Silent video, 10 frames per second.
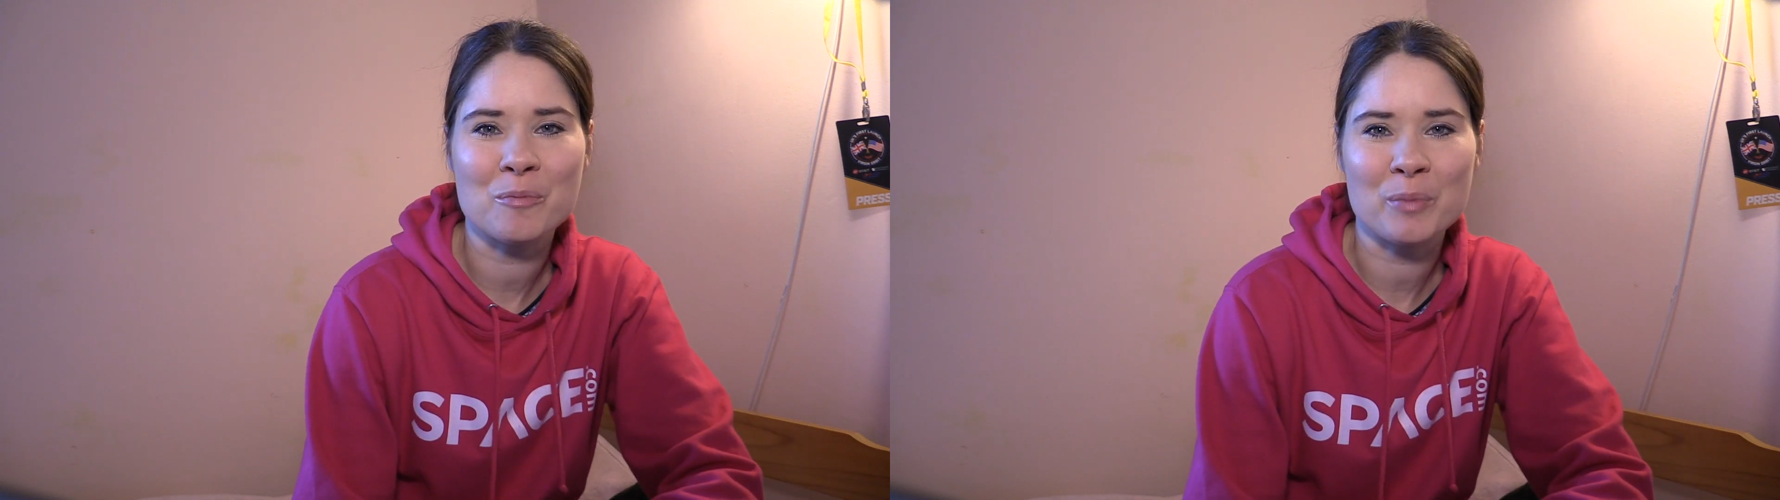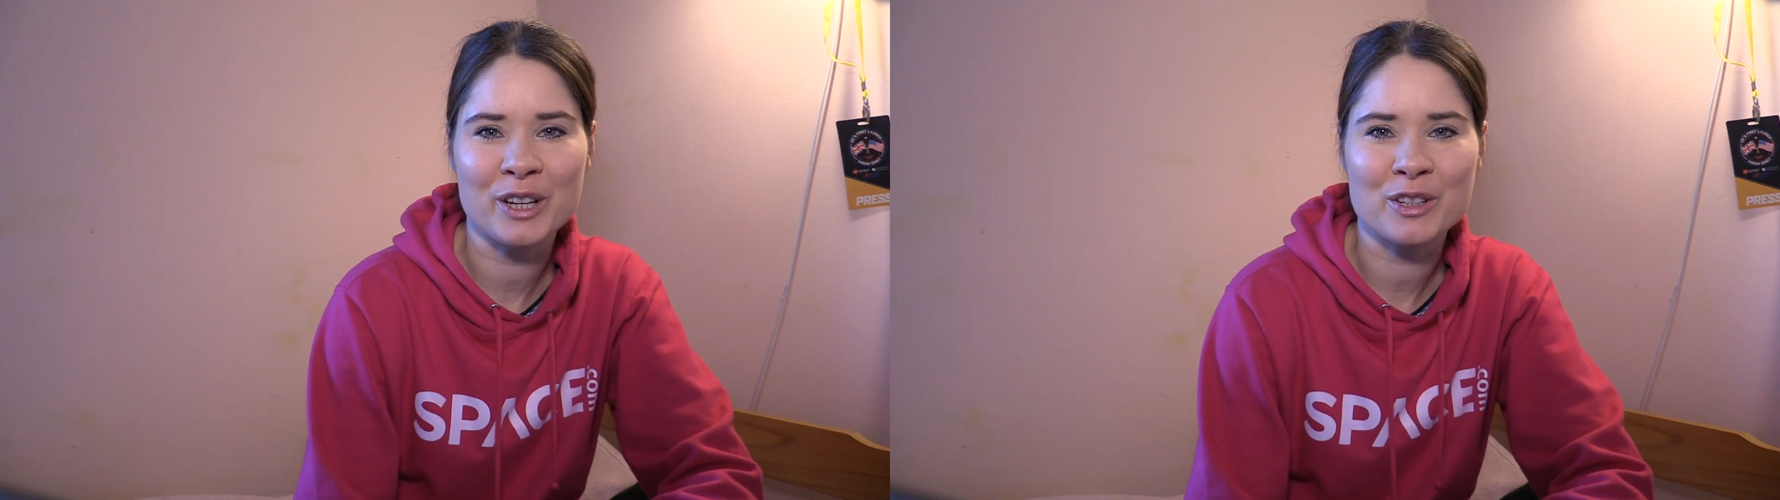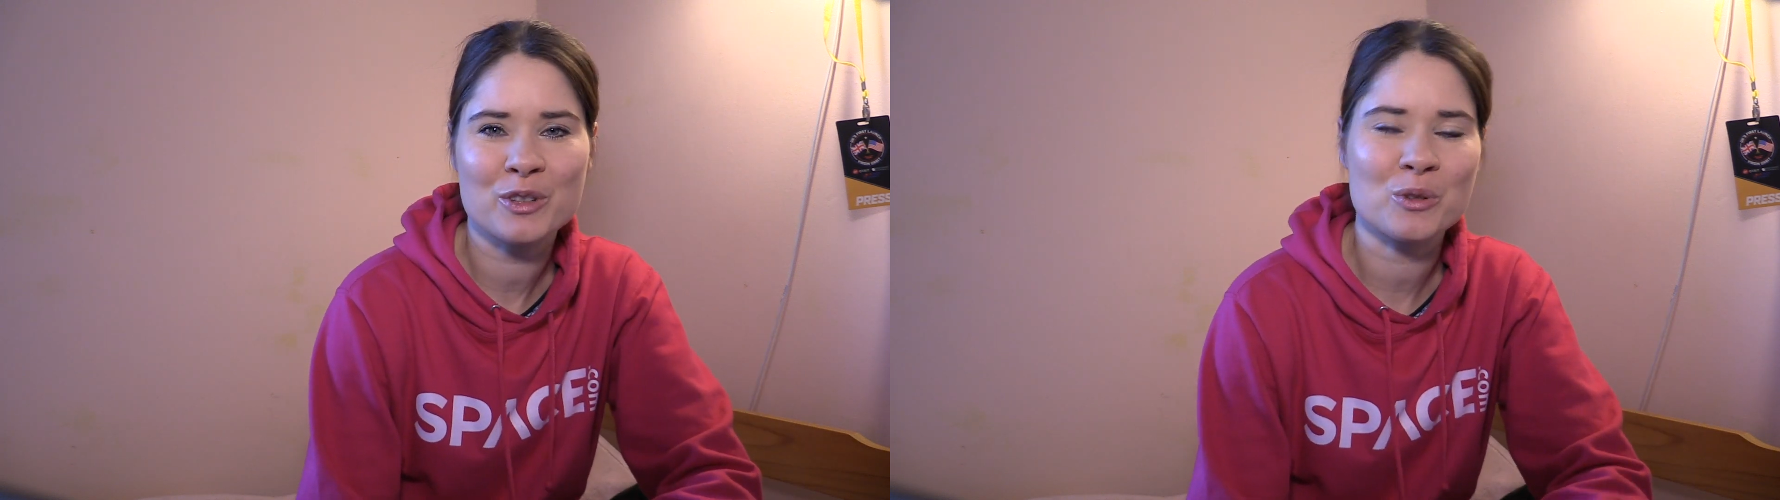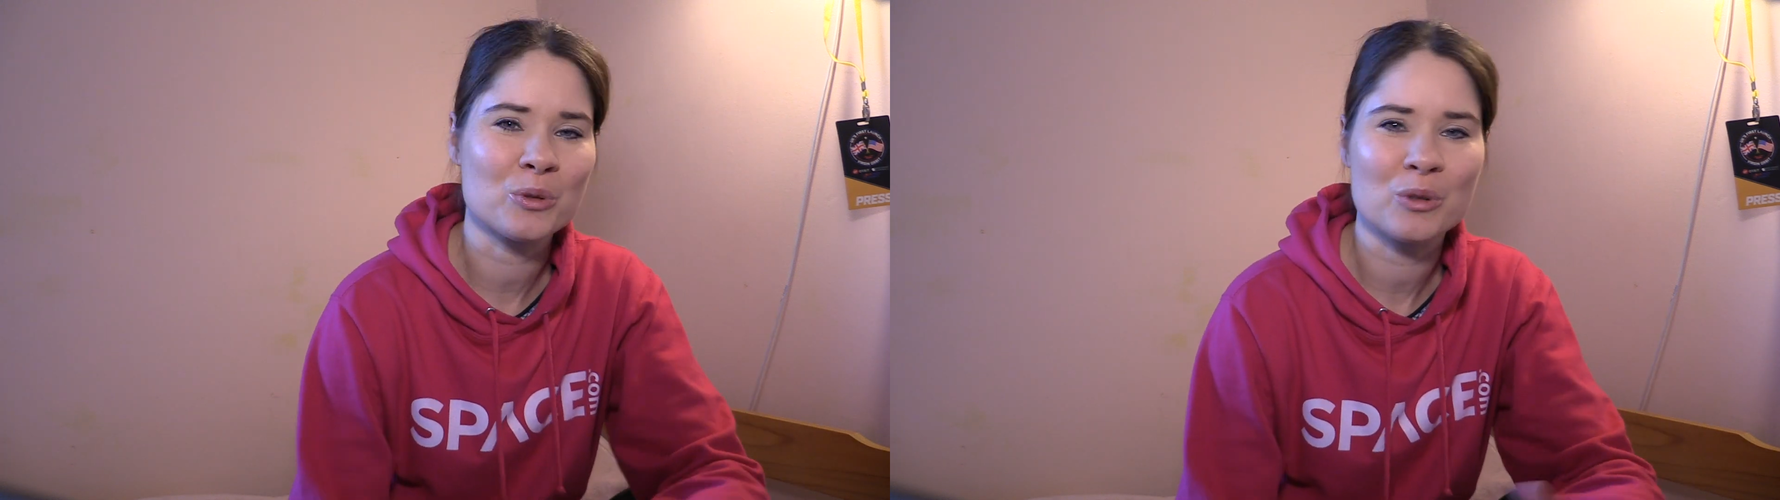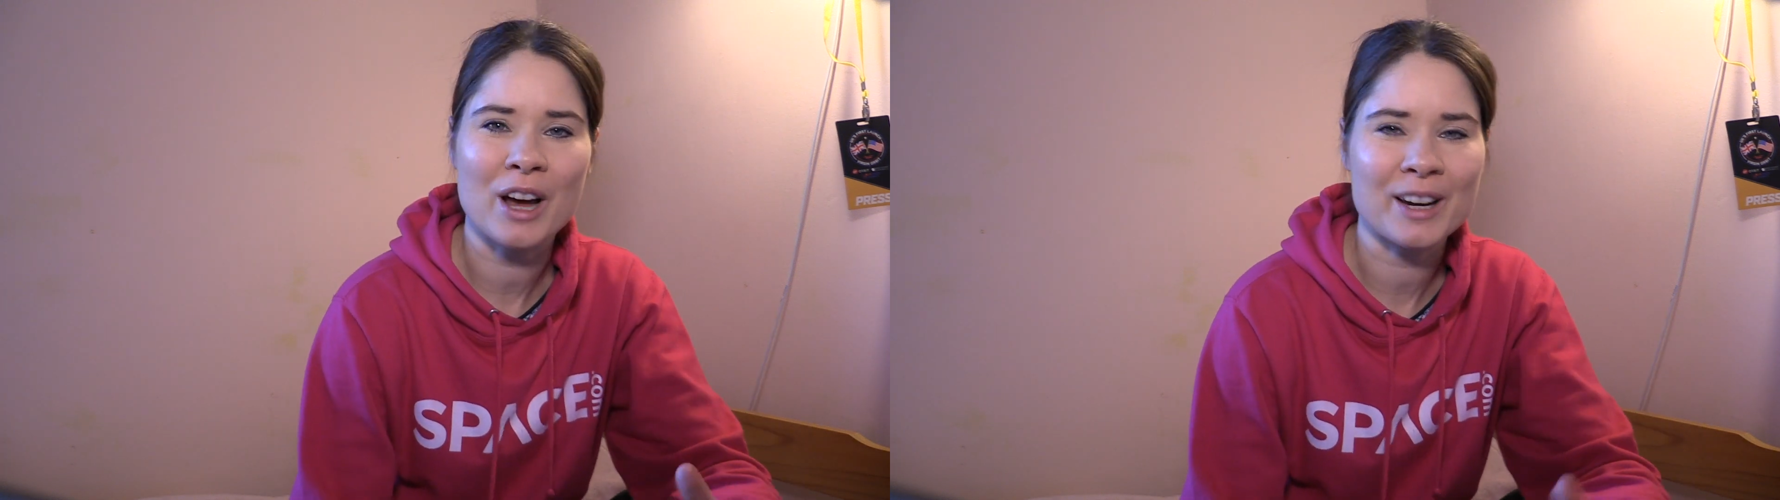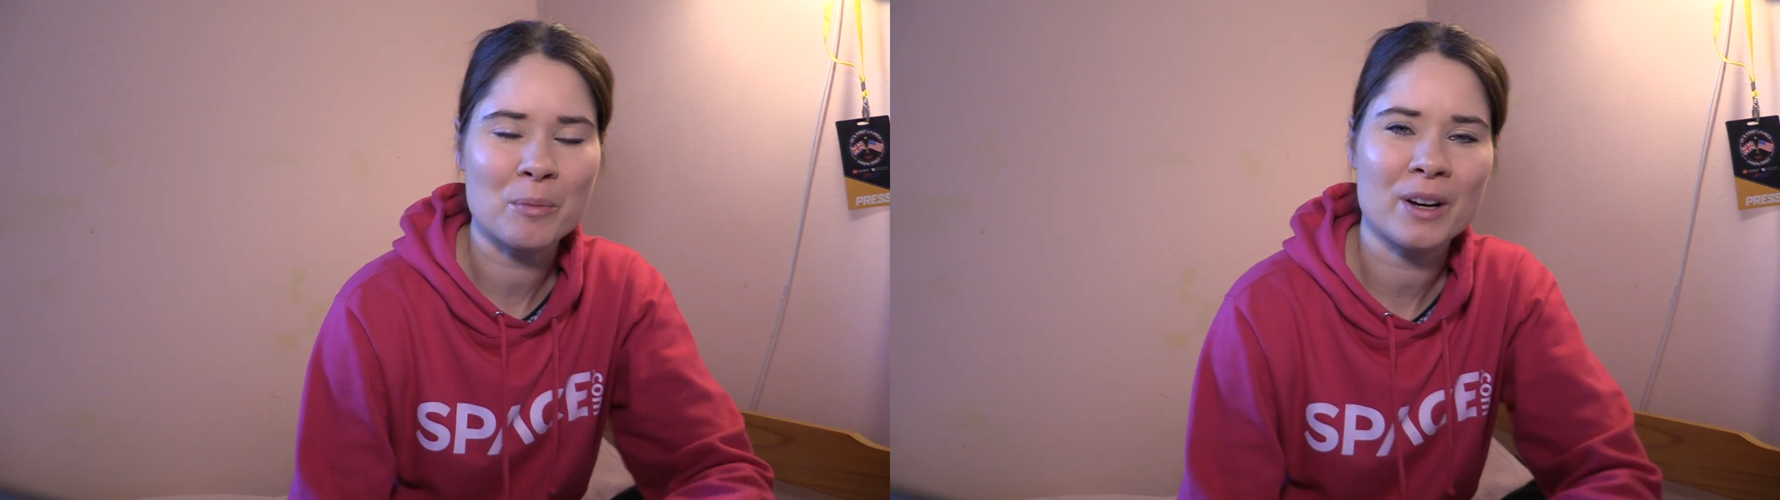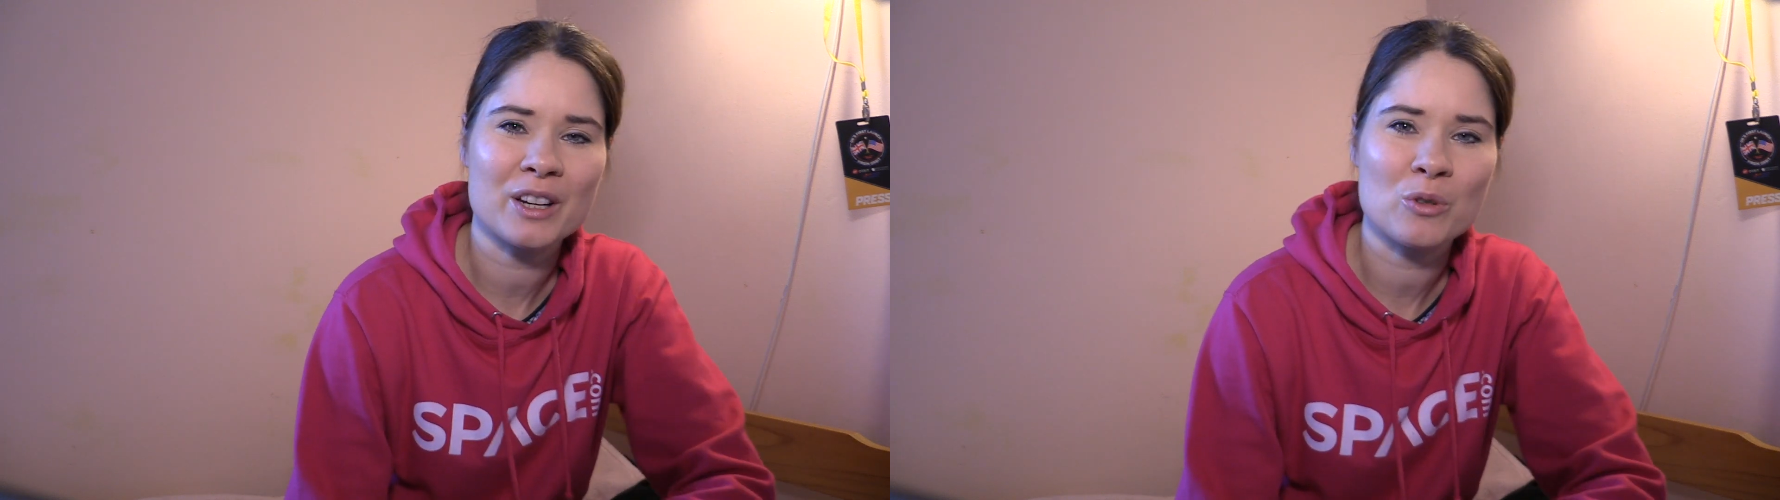Pete to anybody